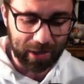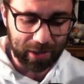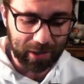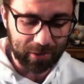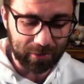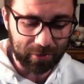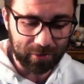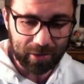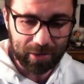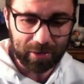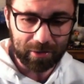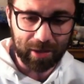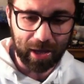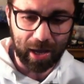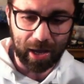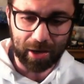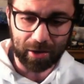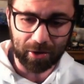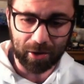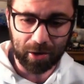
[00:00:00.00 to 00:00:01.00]
is
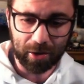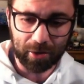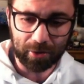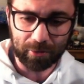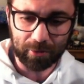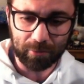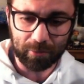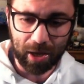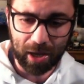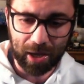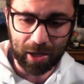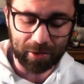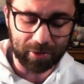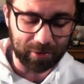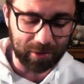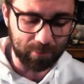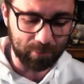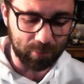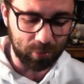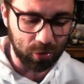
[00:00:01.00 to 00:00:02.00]
that
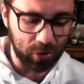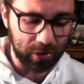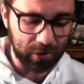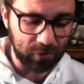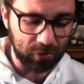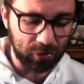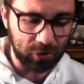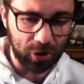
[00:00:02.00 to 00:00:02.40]
asking price